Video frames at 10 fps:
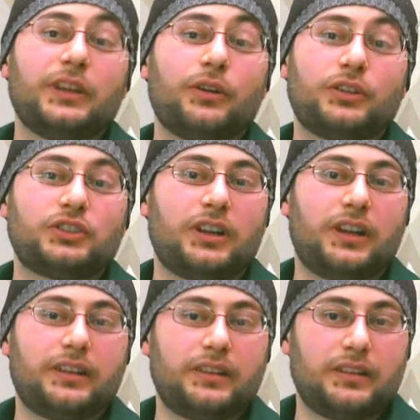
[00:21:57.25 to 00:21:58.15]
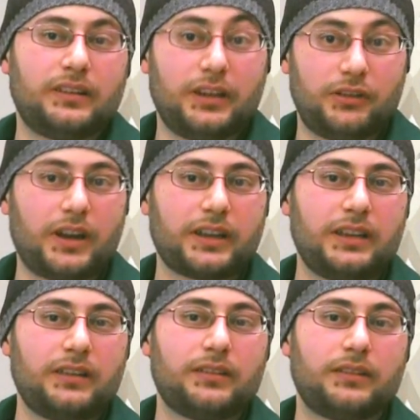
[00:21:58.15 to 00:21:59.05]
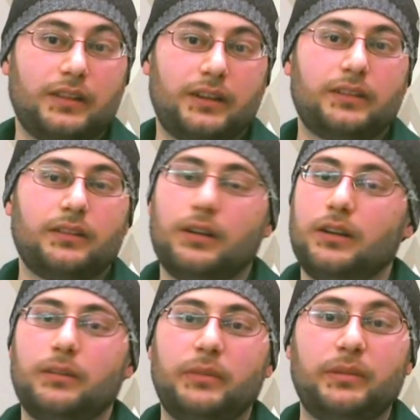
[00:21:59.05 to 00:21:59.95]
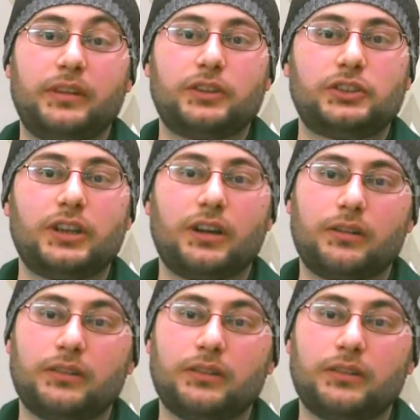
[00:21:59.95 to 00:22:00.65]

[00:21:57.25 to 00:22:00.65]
you know, inshallah, they're Iraqi? Yeah. Maybe they're Shia.